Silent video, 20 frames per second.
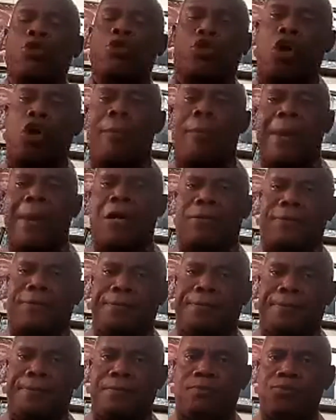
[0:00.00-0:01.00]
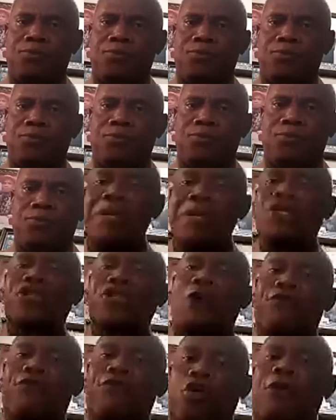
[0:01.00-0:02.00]
to come out in the
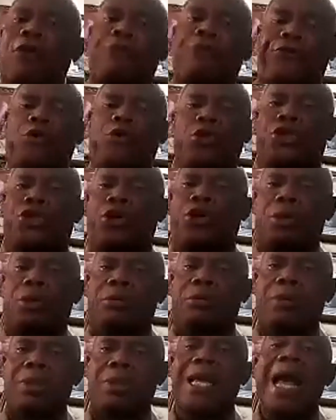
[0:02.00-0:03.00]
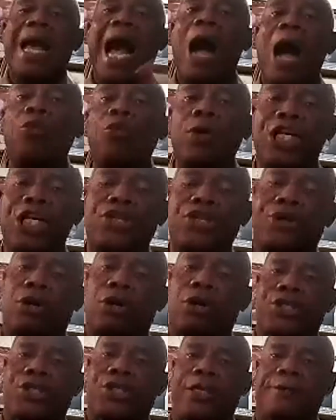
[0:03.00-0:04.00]
midst of confusion. How will he
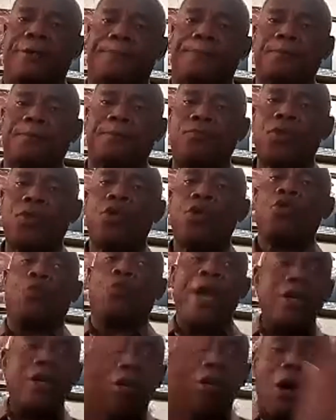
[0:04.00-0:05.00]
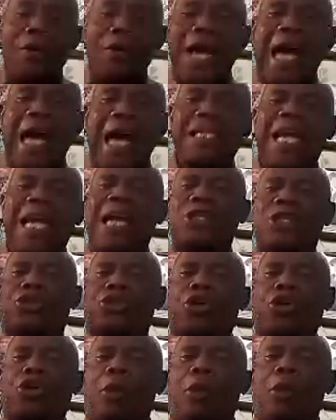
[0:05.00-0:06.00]
succeed? when others are in
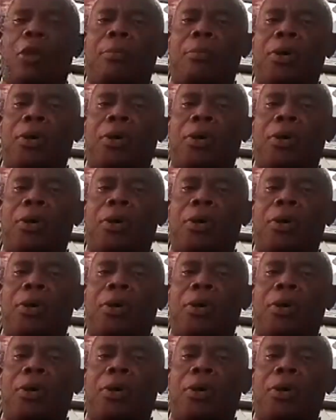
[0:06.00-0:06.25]
trouble,